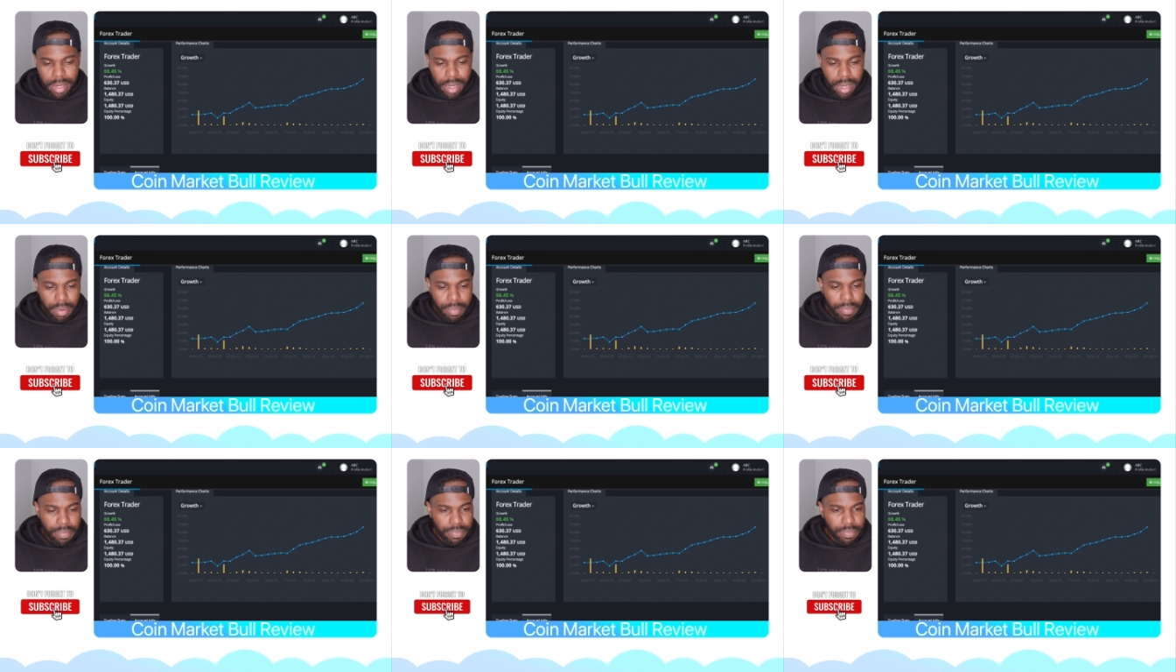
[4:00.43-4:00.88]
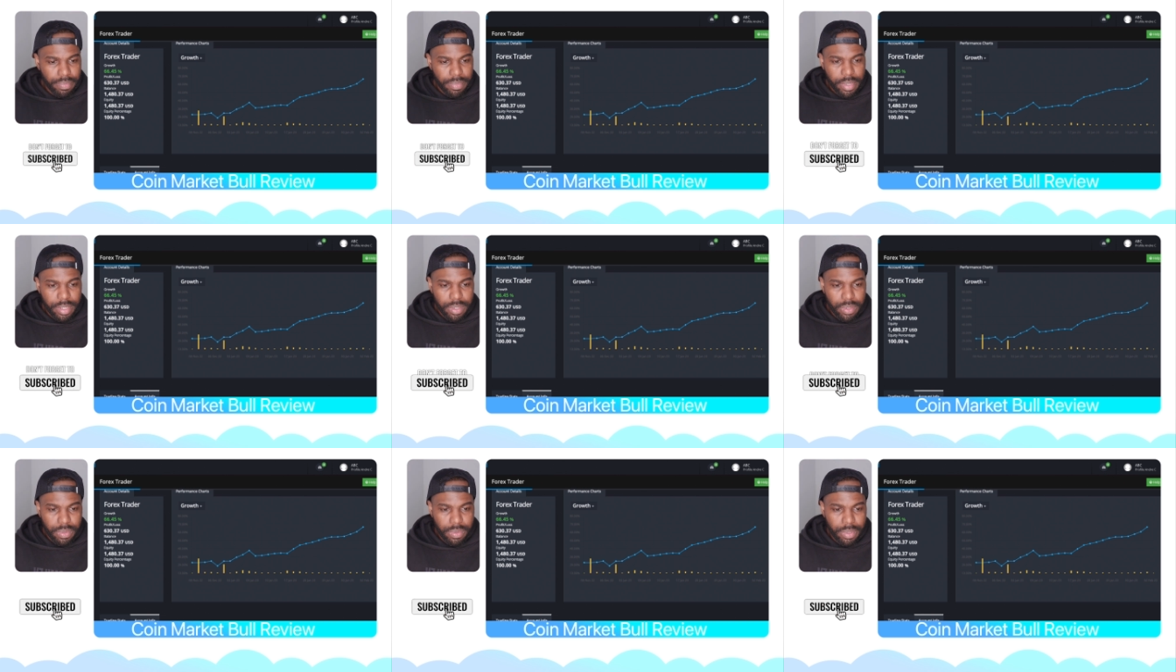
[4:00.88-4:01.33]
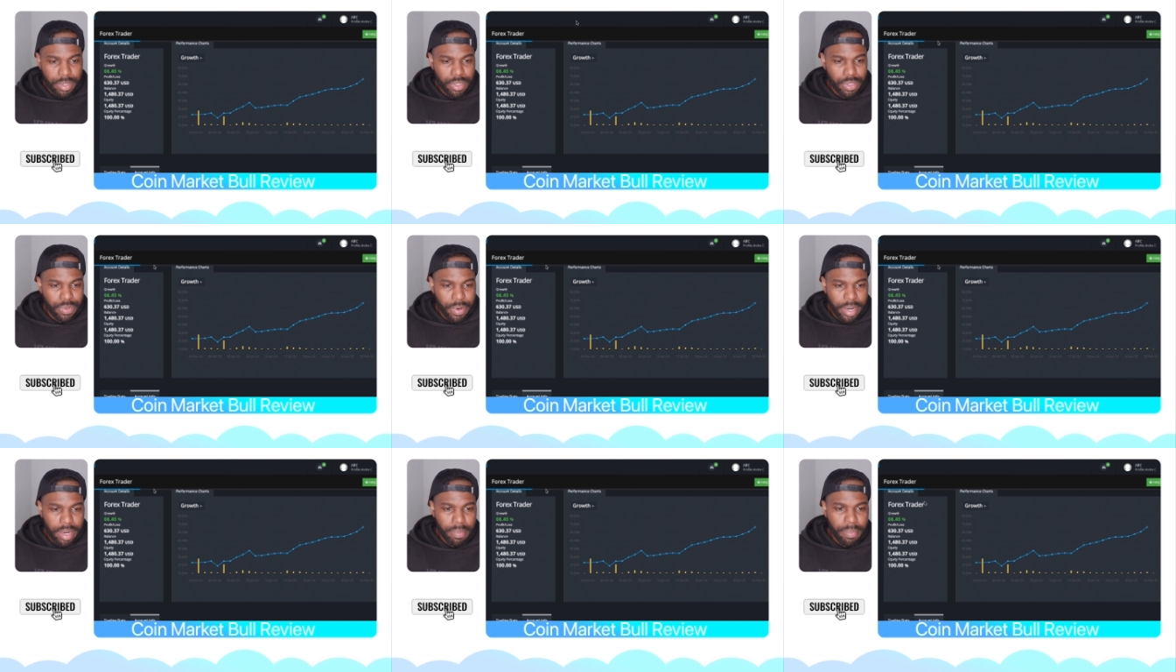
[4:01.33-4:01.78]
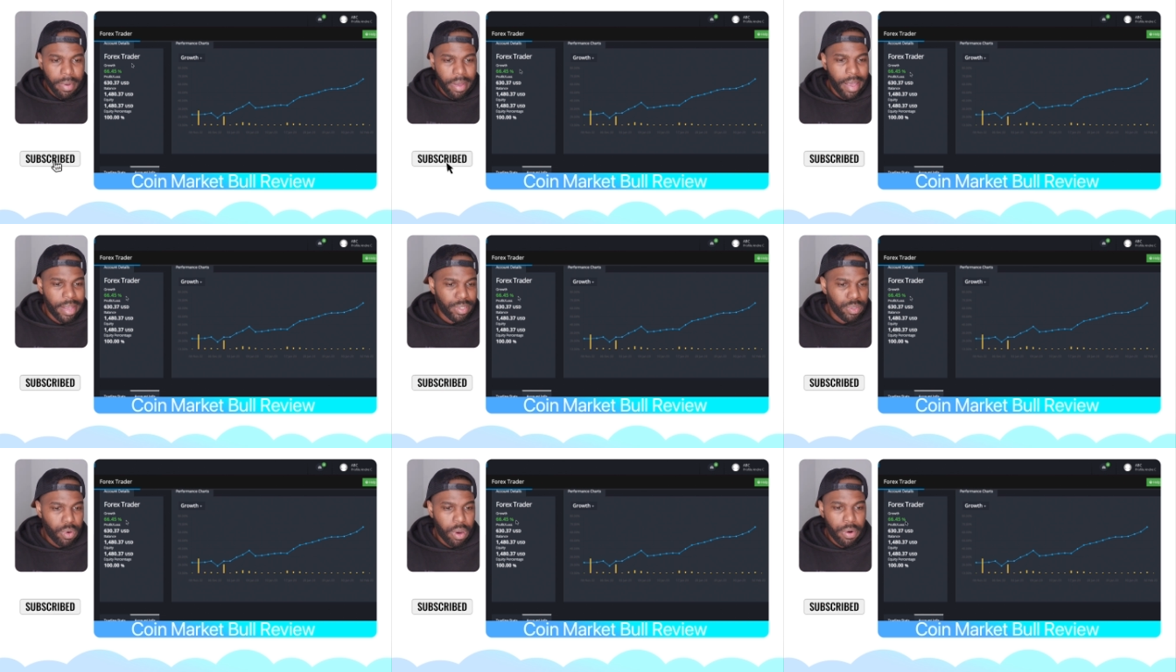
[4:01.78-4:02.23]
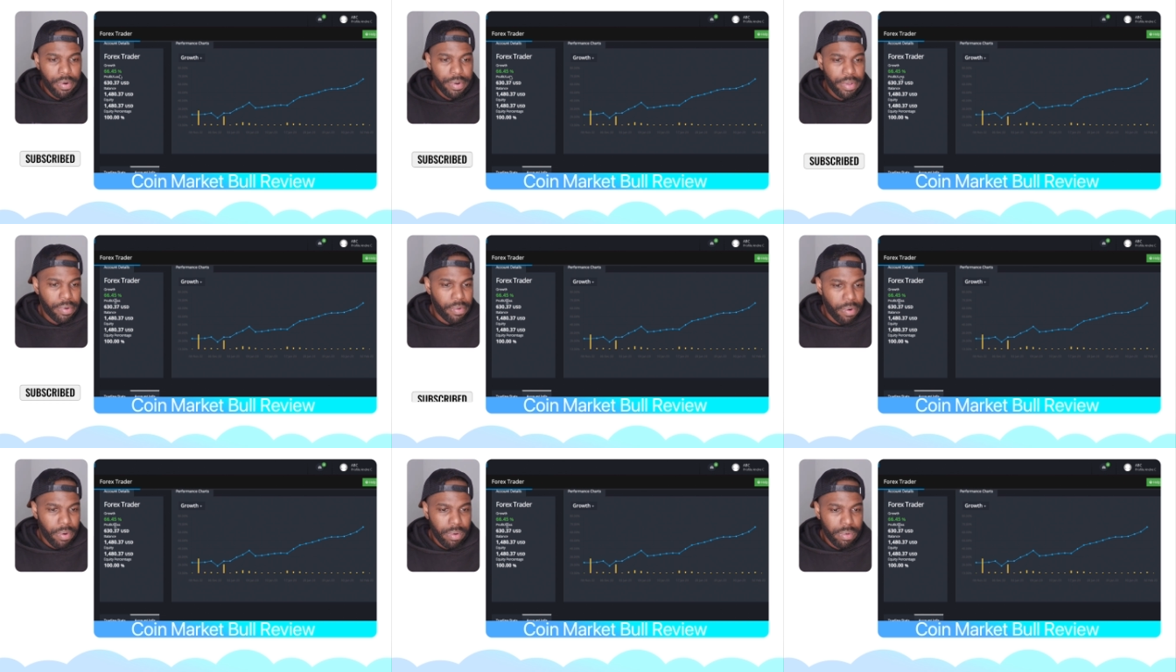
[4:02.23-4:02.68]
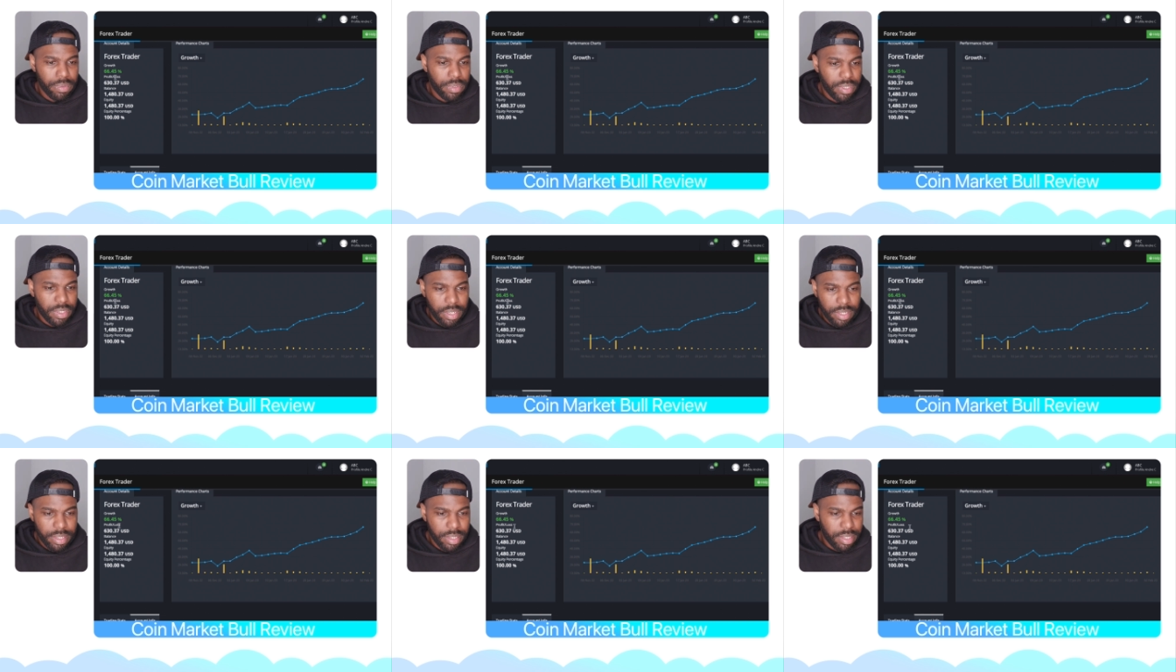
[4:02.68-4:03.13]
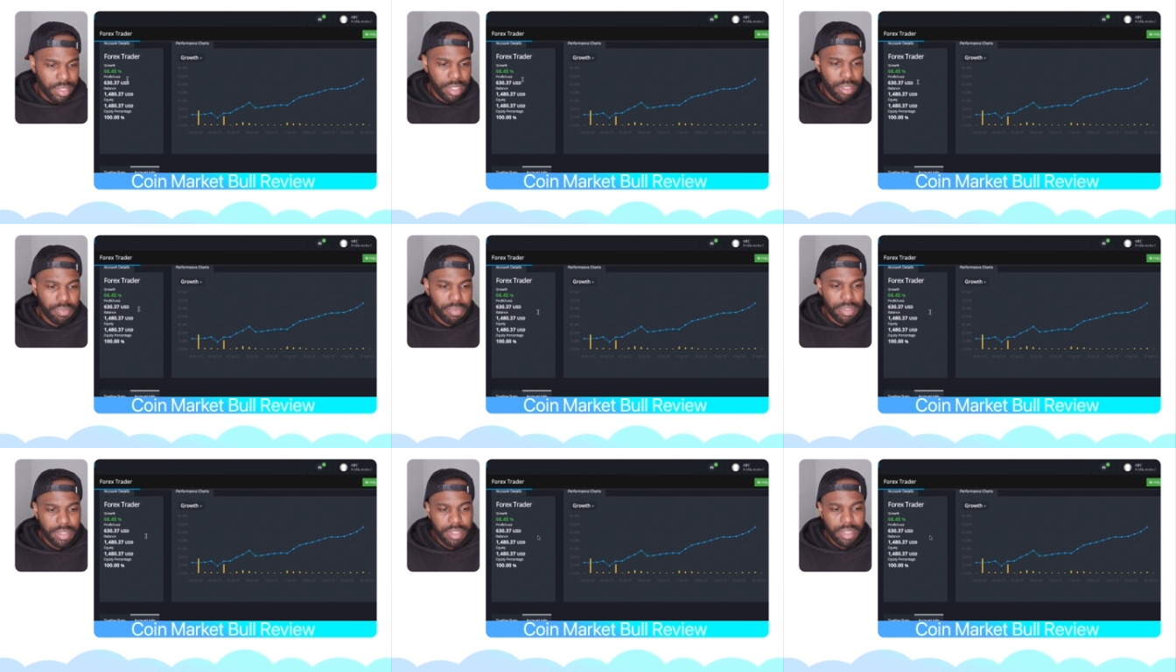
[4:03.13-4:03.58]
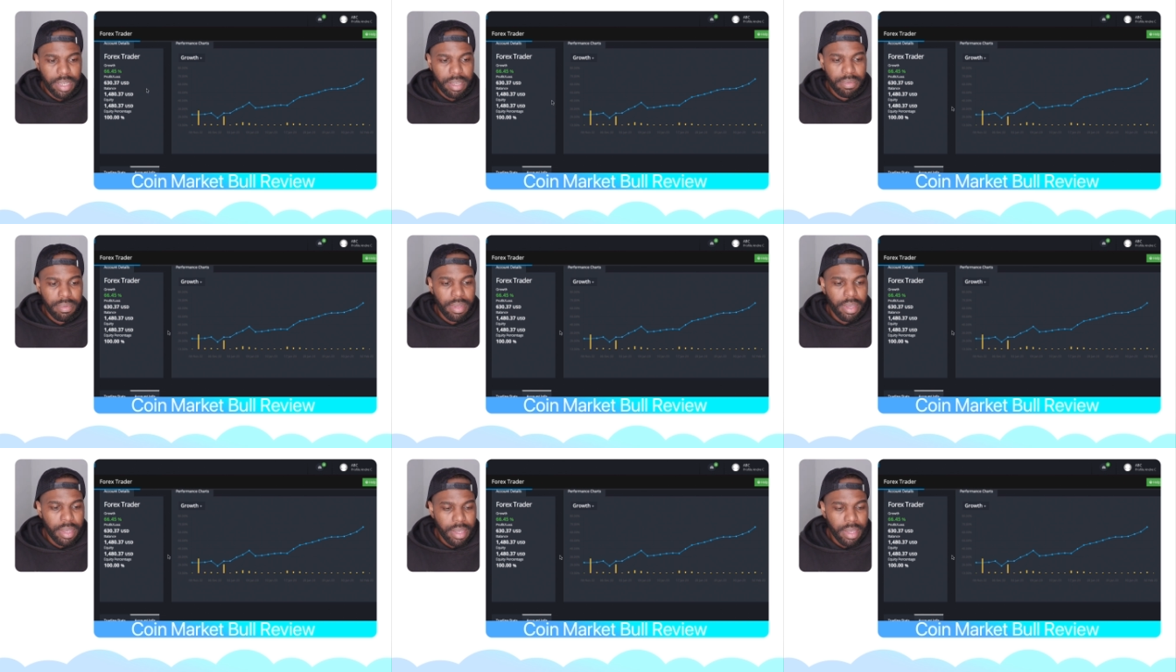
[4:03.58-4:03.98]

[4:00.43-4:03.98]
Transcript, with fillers: um, this this trading bot has already grown sixty-six percent.